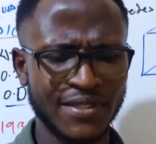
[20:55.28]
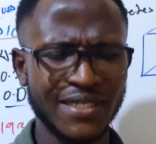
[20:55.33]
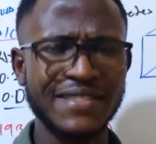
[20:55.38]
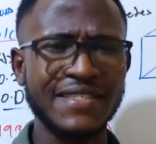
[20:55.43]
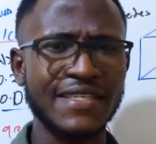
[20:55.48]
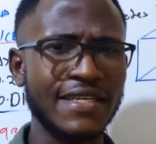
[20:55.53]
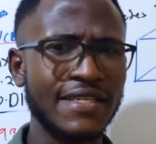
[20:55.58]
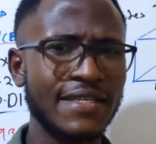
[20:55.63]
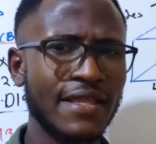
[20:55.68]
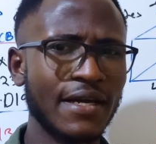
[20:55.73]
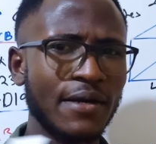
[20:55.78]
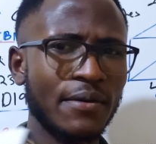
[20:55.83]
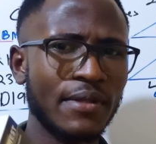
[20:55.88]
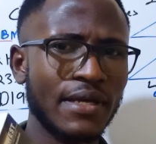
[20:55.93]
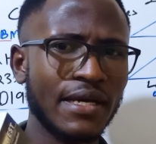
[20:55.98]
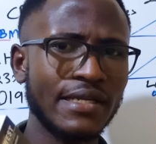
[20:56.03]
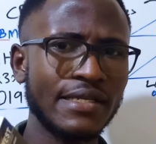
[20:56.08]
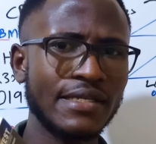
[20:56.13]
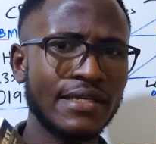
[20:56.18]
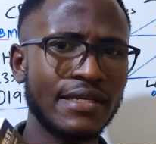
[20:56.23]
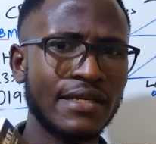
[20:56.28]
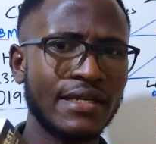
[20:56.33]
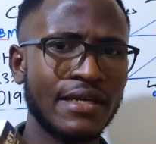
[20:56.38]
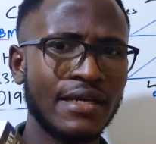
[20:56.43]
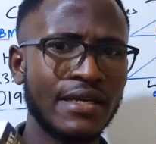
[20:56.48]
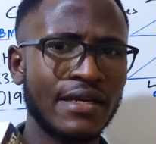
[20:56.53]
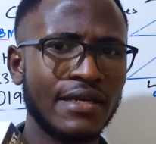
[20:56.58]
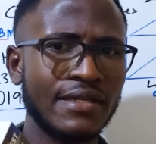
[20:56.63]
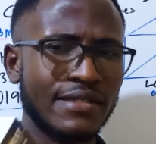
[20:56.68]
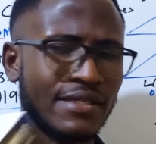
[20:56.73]
6,000,
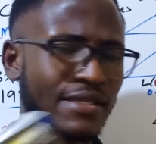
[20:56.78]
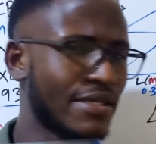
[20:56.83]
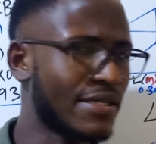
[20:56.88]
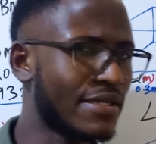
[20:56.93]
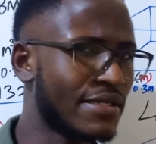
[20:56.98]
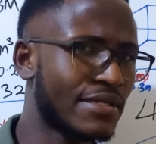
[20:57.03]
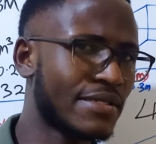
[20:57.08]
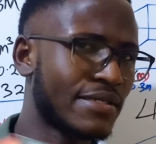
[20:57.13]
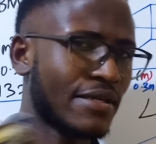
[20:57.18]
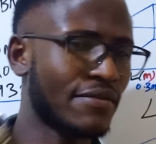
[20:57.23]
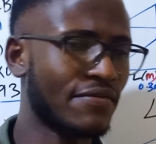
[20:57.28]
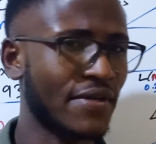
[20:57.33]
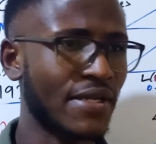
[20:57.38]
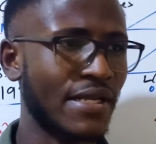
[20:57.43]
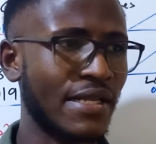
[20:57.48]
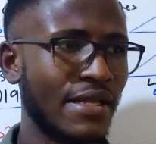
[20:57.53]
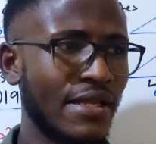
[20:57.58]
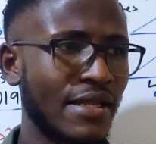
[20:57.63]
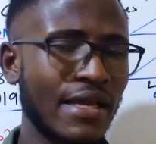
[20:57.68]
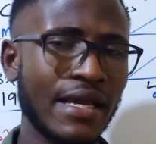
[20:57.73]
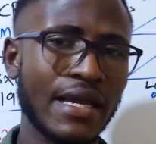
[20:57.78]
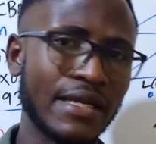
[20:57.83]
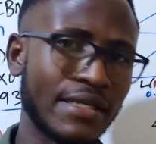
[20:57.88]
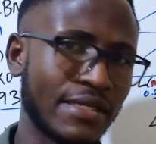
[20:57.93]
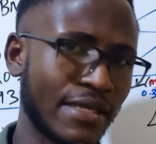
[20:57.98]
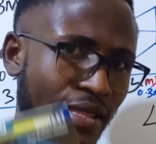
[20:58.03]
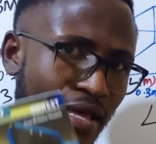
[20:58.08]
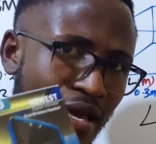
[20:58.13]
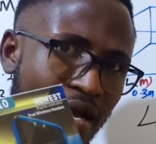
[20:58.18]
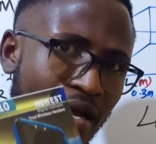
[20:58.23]
6, 7,
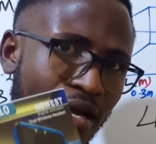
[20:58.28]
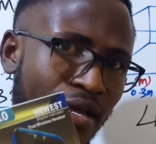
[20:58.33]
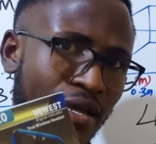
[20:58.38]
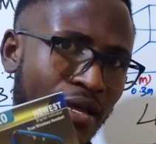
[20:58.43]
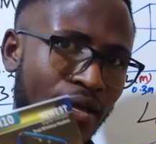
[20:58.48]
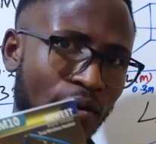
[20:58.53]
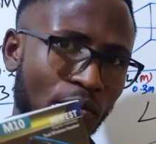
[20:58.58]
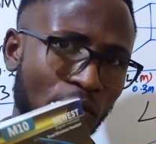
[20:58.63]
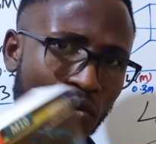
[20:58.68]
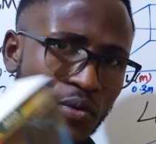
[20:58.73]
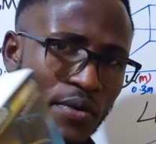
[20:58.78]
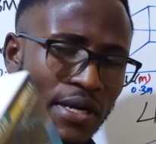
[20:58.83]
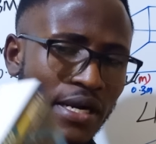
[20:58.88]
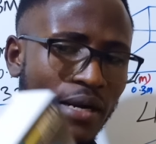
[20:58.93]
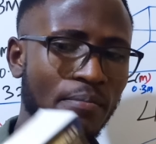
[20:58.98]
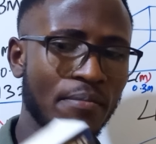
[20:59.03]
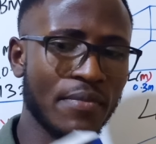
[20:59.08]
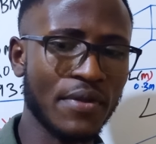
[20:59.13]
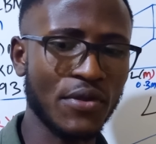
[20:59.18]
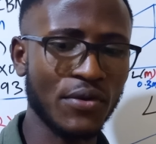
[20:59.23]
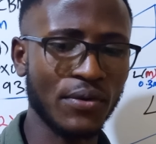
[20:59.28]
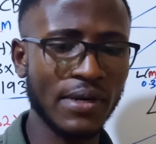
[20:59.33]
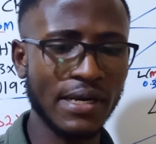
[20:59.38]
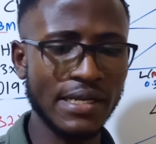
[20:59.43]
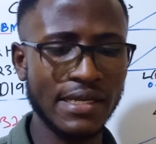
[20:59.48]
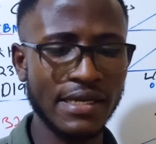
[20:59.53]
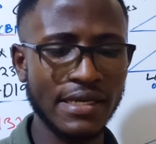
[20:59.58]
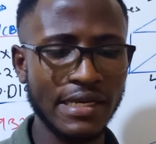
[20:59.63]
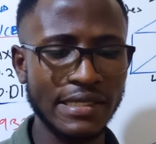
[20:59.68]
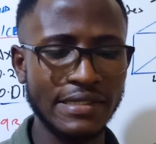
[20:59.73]
8 there. When you come in
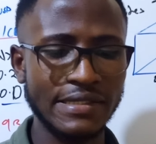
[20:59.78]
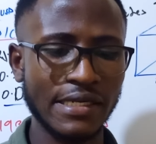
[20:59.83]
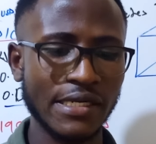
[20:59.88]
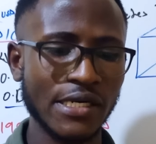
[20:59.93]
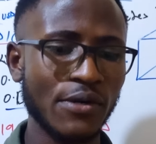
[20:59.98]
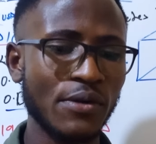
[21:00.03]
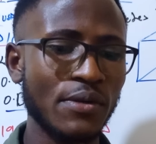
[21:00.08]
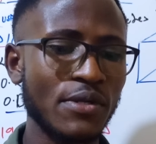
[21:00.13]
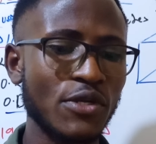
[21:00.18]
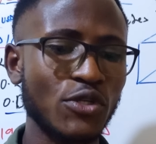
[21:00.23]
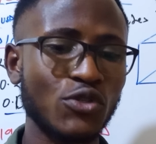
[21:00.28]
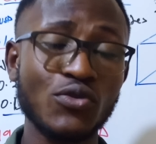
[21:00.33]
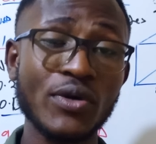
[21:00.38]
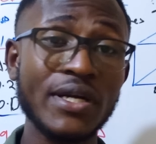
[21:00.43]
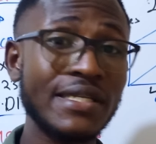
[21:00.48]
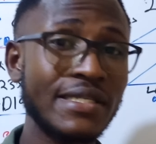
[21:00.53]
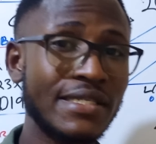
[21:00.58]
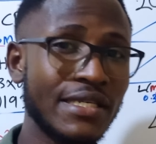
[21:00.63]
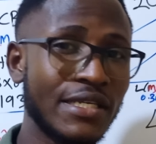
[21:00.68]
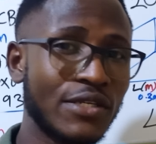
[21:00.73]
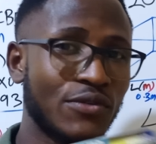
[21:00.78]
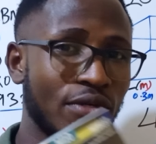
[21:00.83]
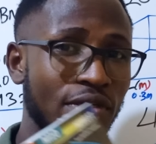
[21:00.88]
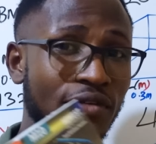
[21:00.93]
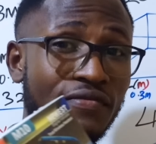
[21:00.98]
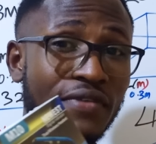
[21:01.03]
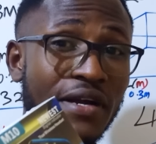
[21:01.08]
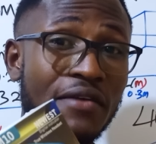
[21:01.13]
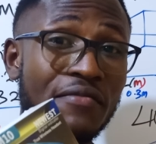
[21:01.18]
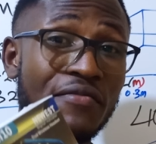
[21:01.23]
Uganda here, it's around 20,
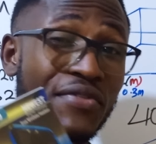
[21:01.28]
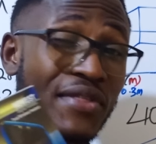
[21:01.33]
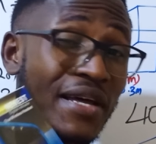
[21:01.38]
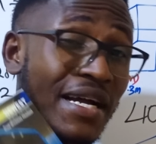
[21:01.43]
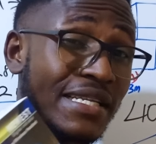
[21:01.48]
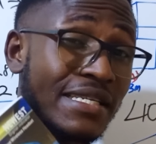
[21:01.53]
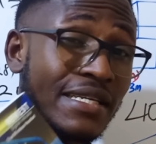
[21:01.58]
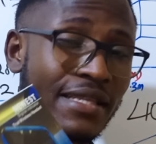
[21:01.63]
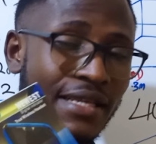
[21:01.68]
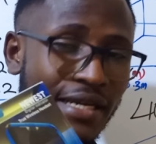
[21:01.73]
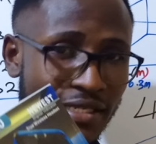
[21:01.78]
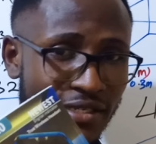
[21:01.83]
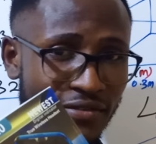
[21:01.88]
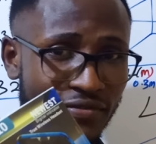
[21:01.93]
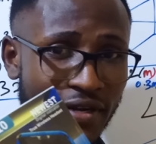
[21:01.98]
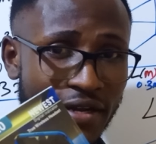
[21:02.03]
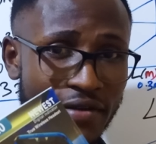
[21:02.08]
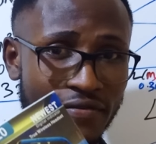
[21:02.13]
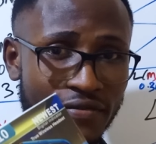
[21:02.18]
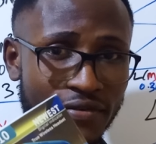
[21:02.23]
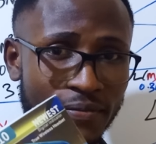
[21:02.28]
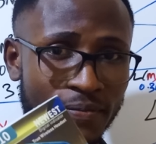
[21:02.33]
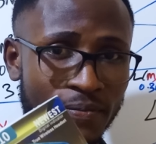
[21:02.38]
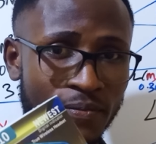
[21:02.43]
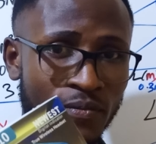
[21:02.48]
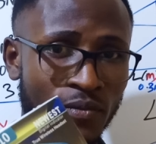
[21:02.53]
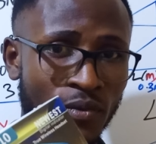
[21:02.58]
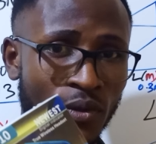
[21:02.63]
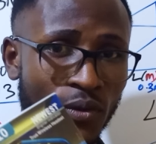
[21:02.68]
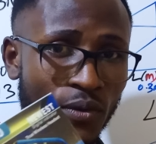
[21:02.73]
25, 30, 35.
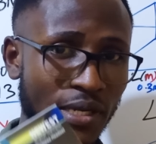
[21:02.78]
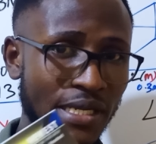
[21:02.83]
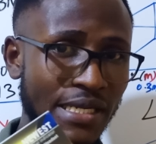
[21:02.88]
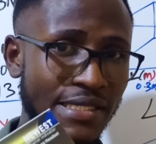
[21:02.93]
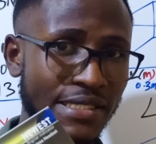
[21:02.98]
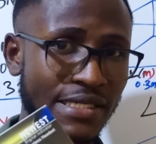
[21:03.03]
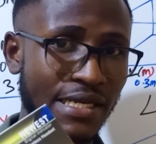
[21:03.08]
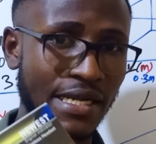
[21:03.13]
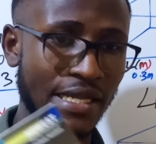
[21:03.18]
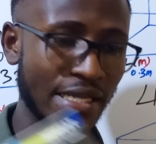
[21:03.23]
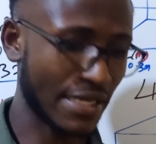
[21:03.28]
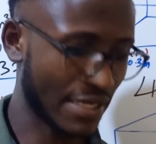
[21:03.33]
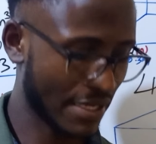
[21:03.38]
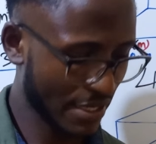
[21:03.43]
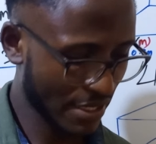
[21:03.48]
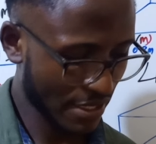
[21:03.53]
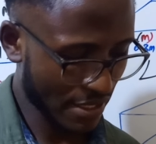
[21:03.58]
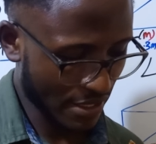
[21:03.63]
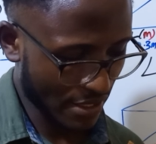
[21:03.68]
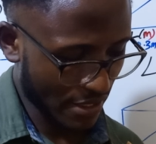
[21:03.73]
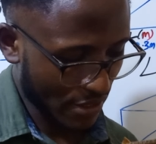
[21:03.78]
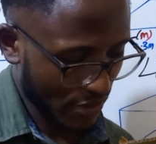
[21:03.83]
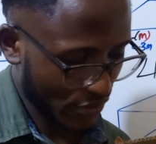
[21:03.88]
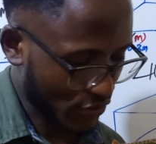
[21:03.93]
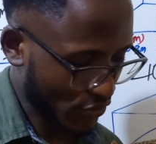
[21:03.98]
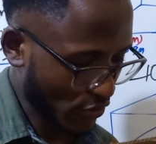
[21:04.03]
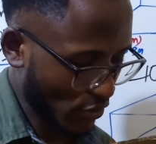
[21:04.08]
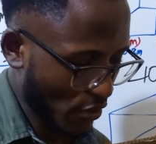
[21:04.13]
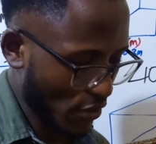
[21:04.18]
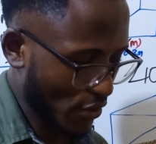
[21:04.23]
You understand?
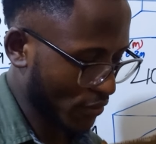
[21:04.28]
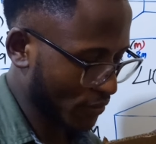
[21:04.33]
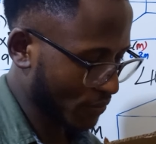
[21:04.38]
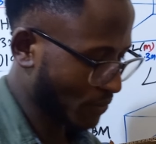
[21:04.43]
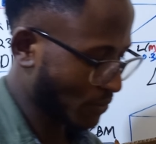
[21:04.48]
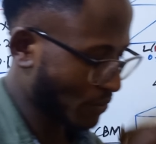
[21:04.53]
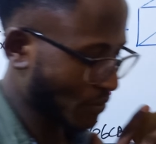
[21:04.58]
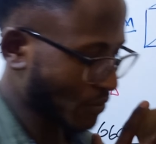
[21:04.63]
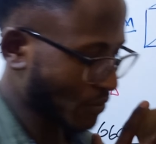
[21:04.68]
So